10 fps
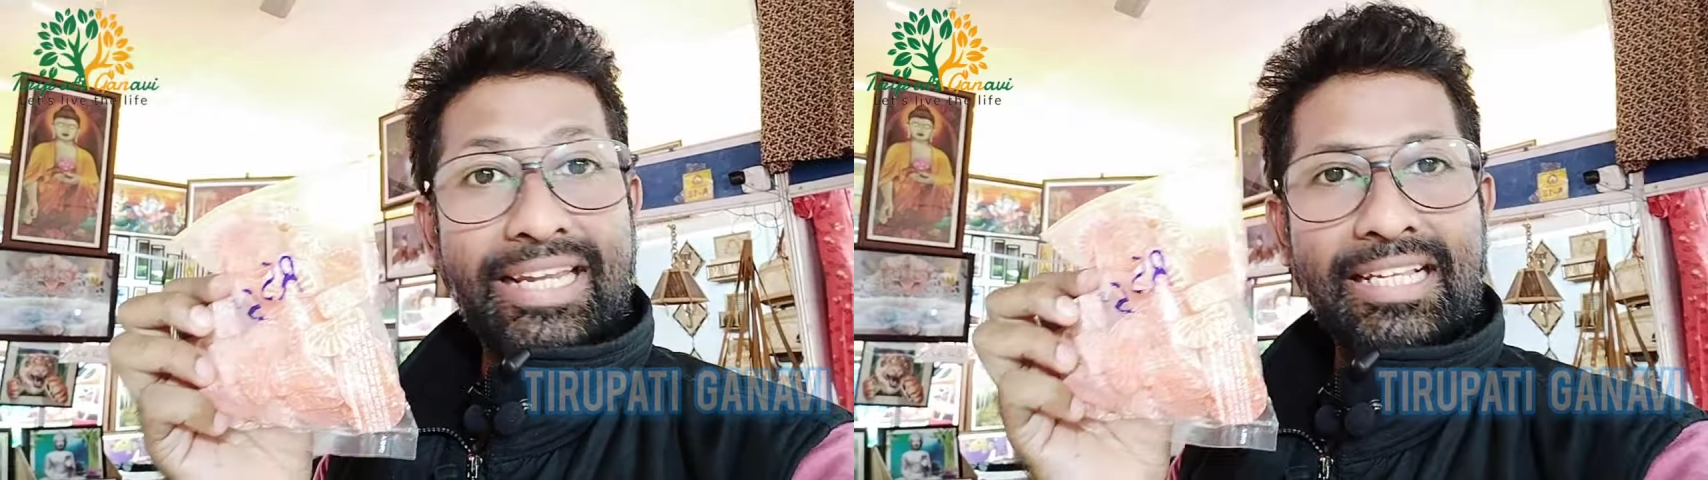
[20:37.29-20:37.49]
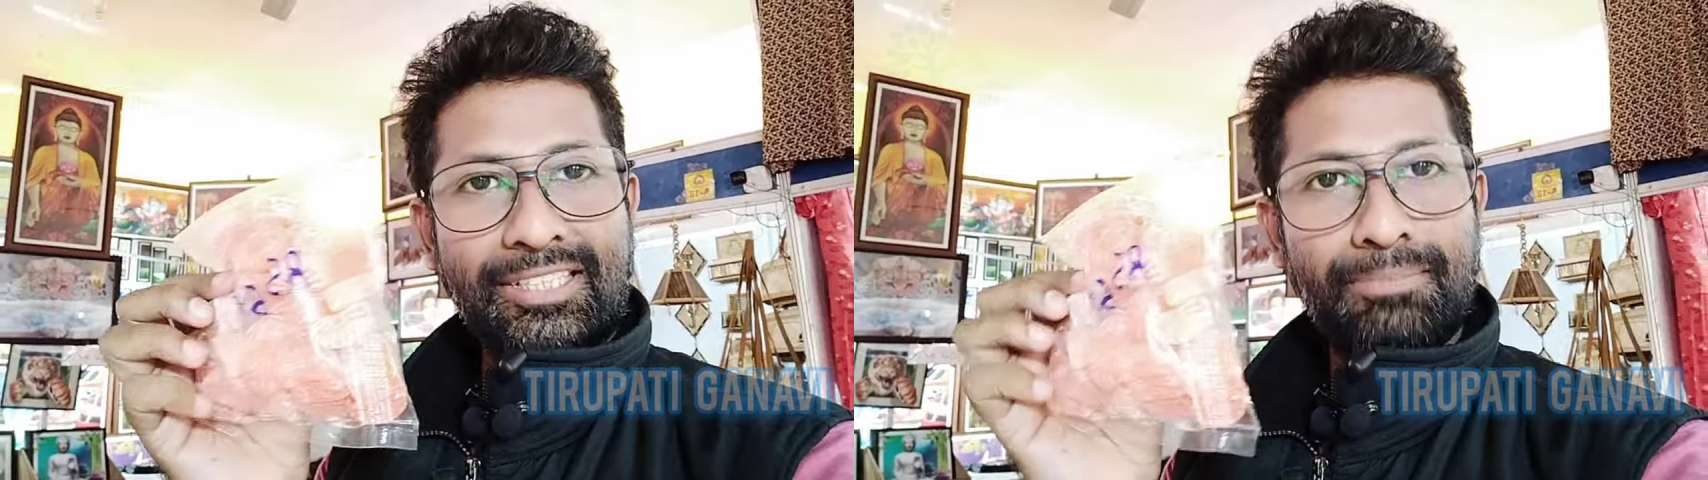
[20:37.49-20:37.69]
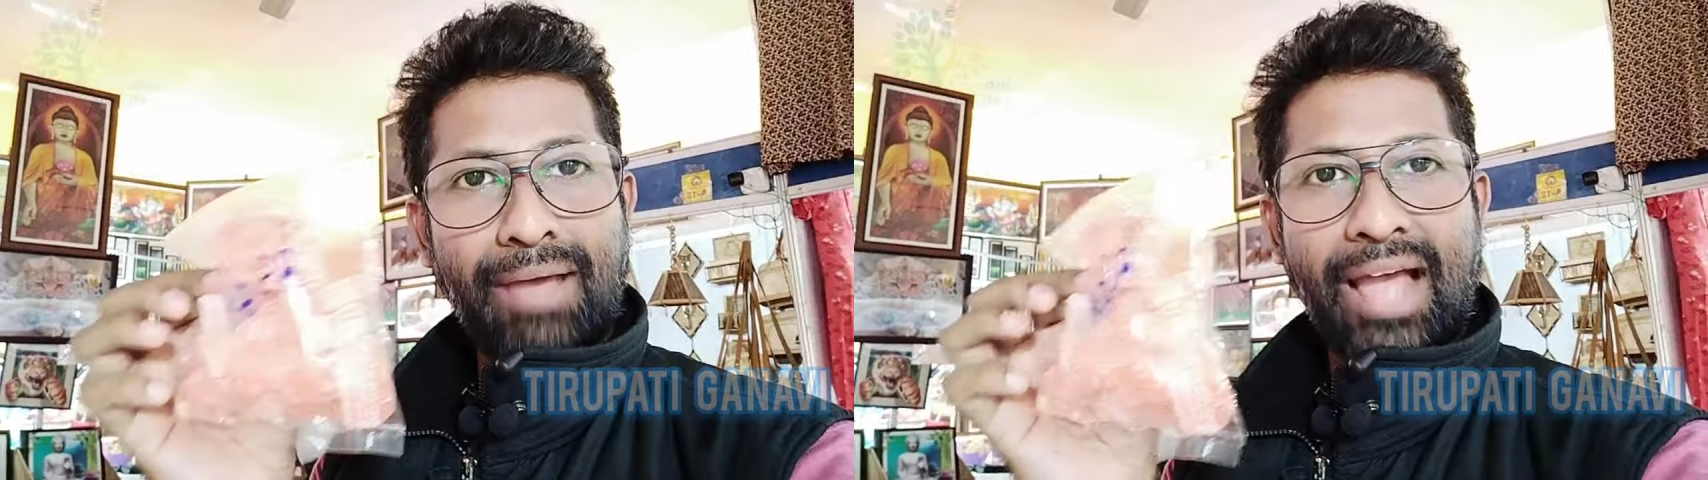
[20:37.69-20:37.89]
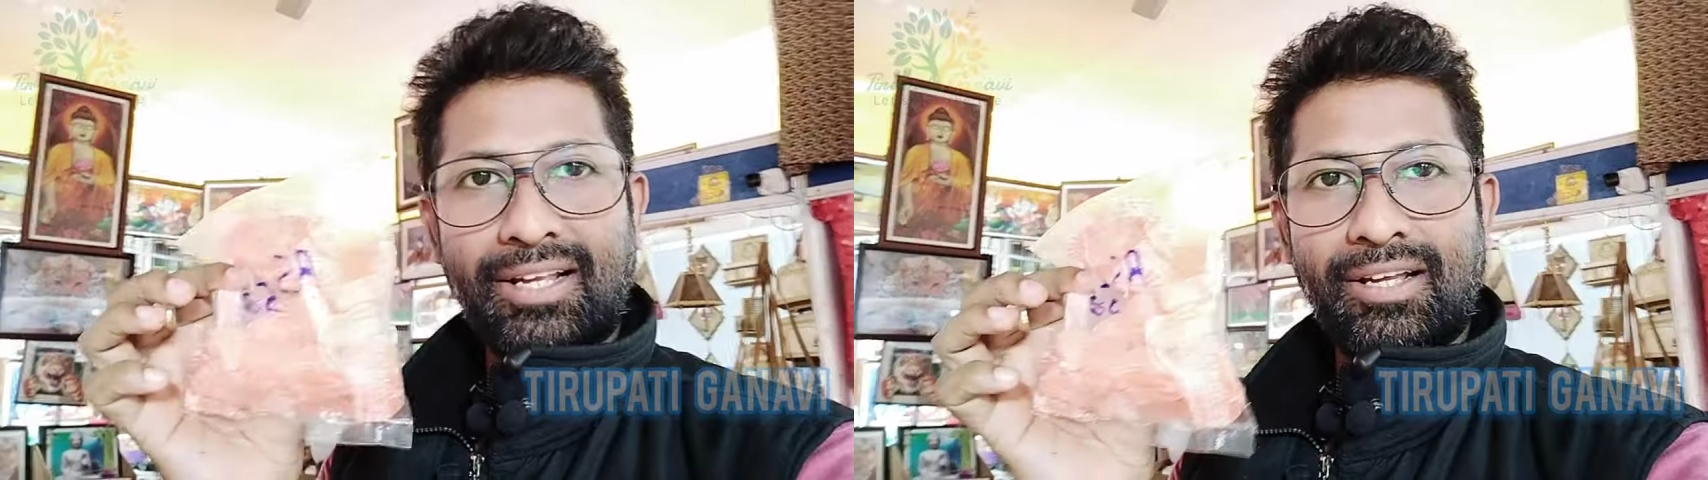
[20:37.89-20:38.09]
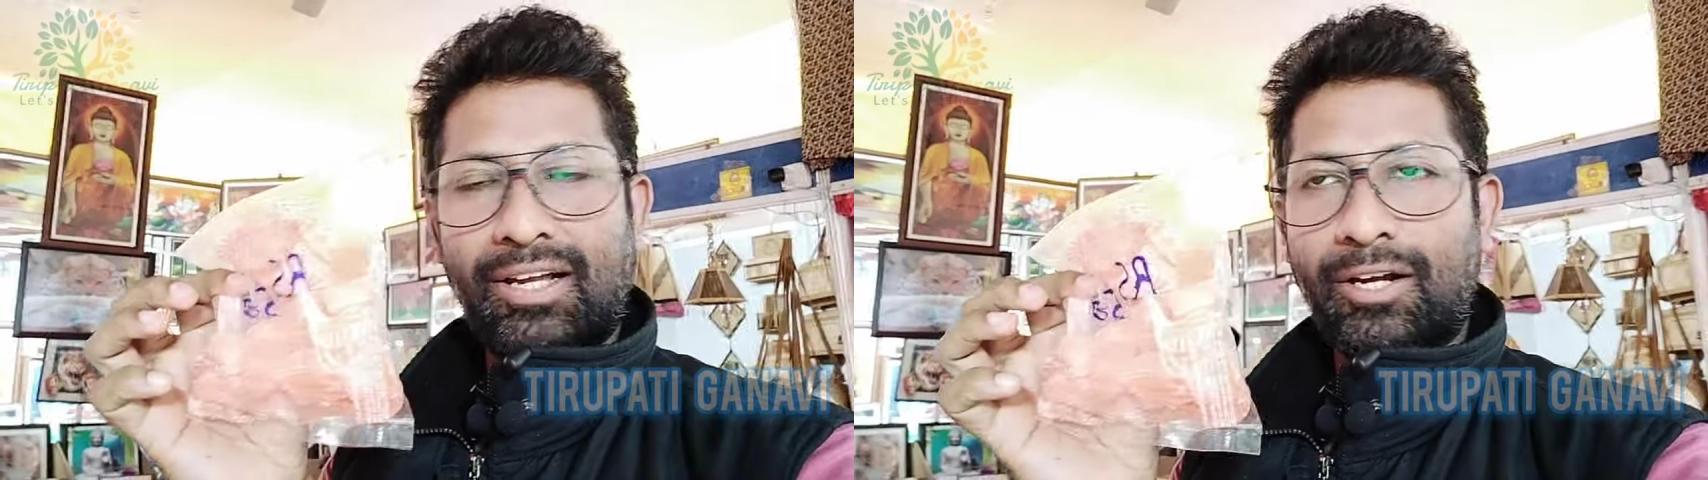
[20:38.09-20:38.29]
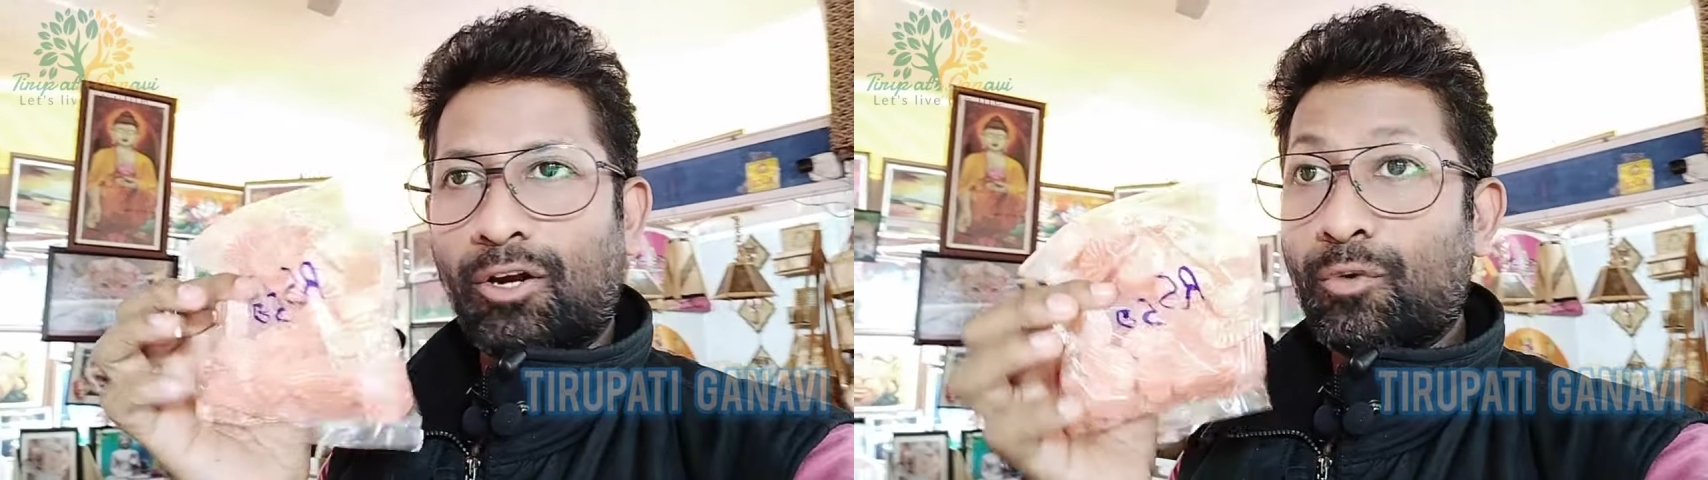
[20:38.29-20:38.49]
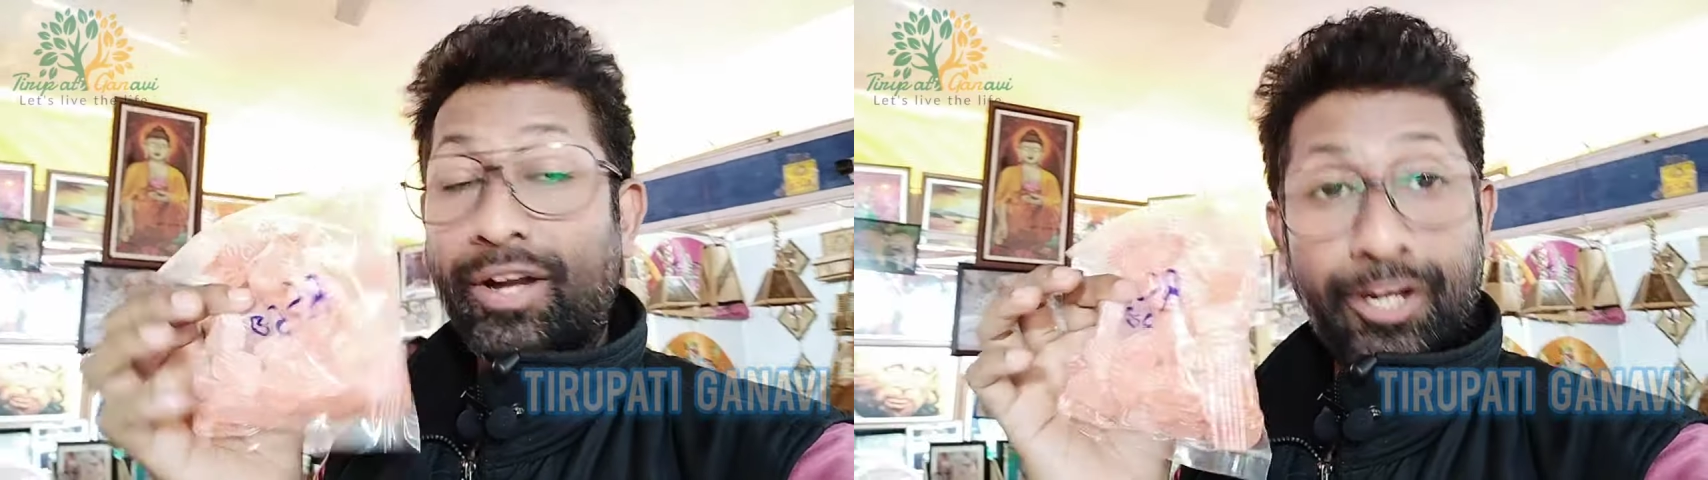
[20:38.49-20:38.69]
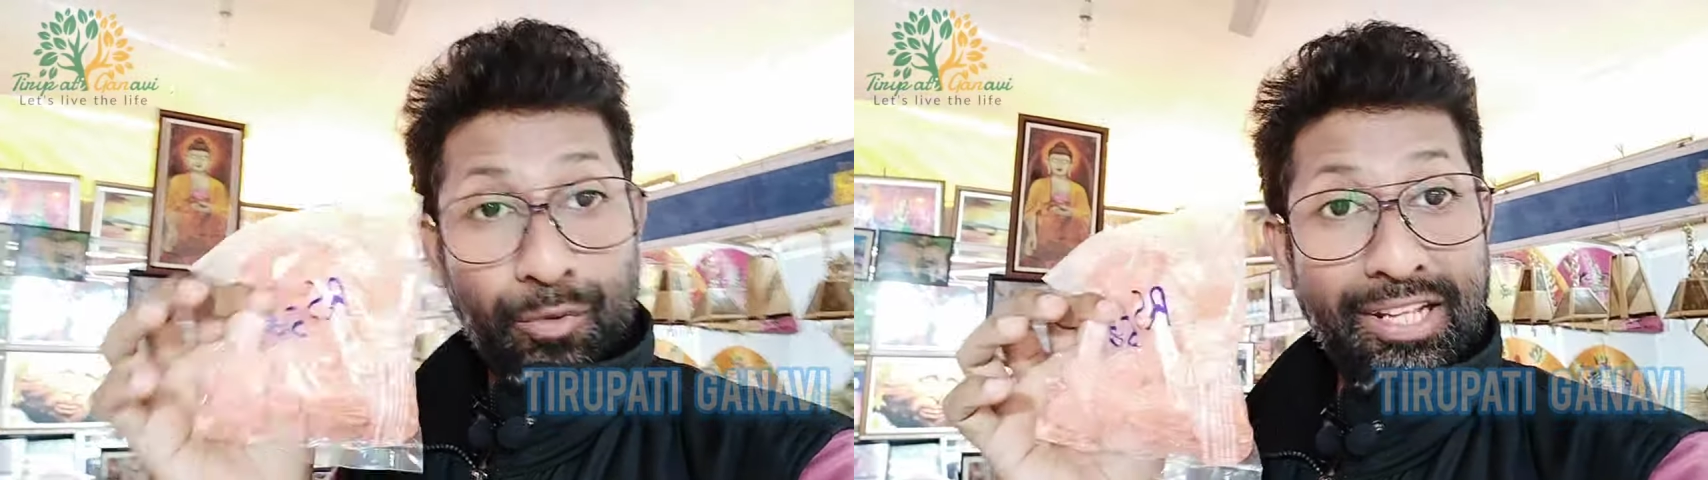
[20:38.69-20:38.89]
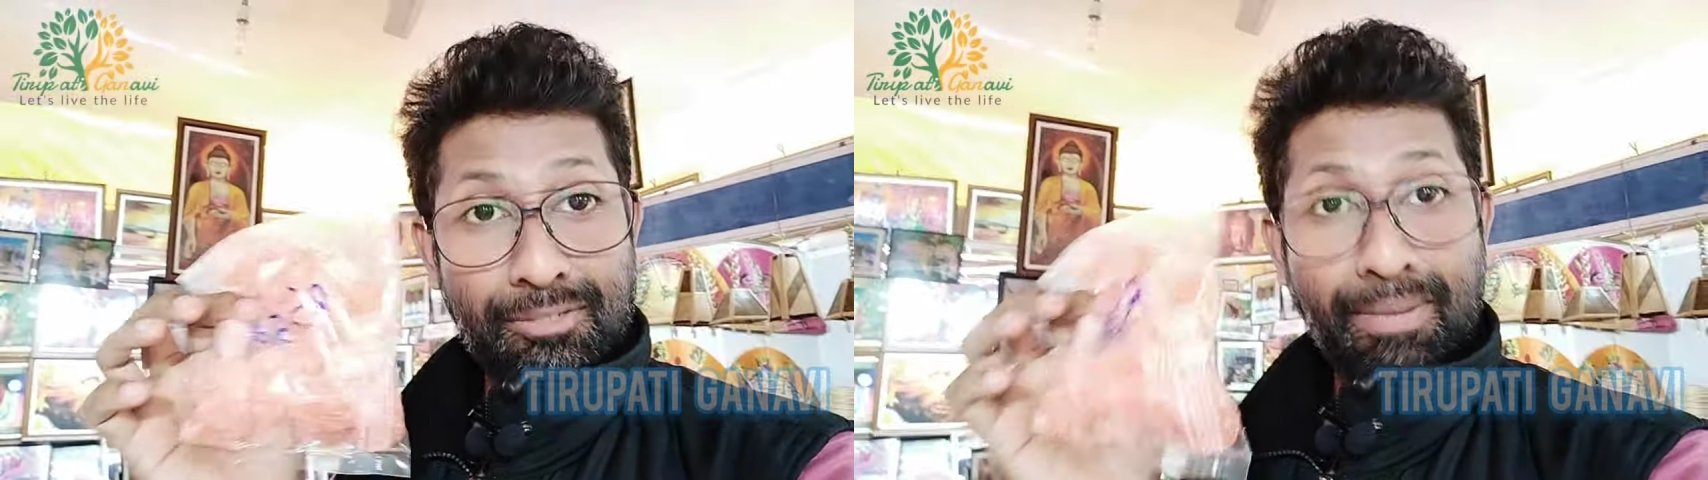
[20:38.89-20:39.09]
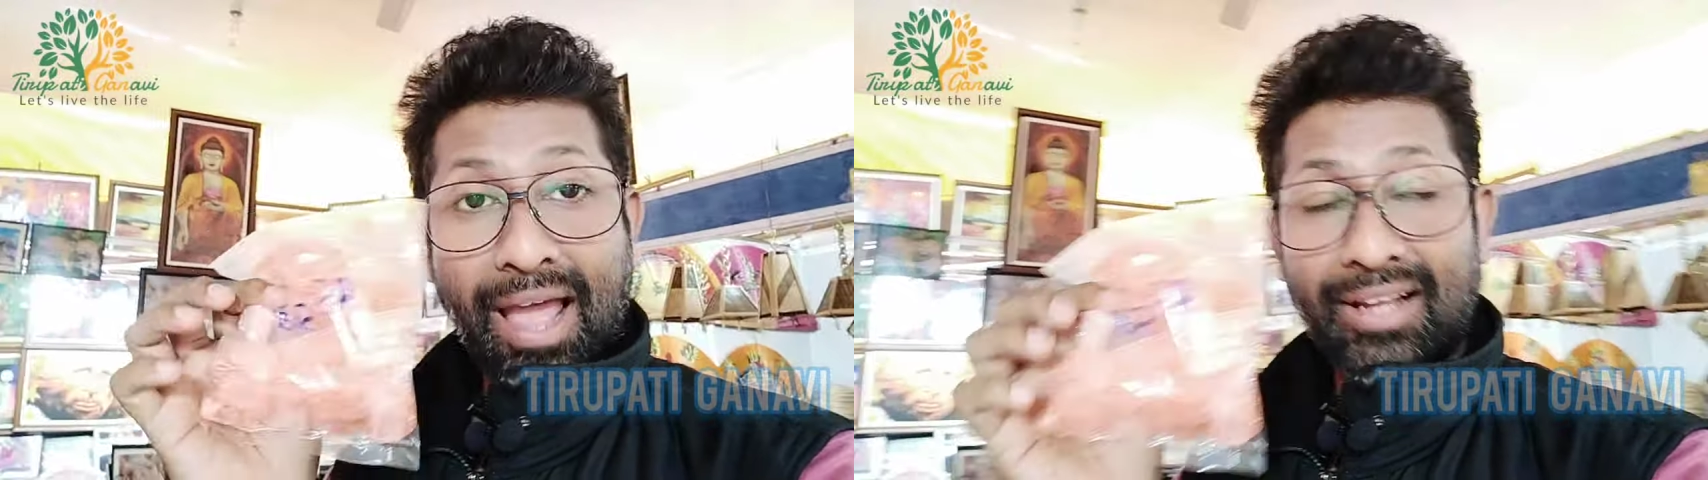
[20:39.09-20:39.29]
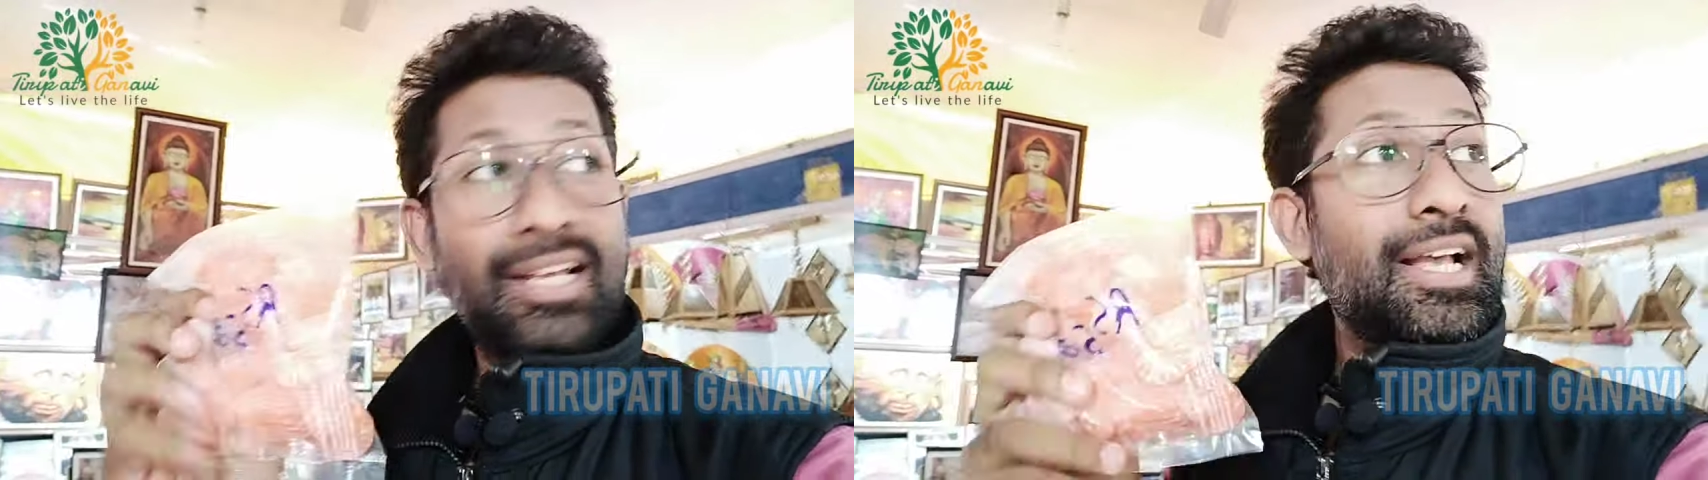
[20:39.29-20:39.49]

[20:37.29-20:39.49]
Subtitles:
years back or 22 years back,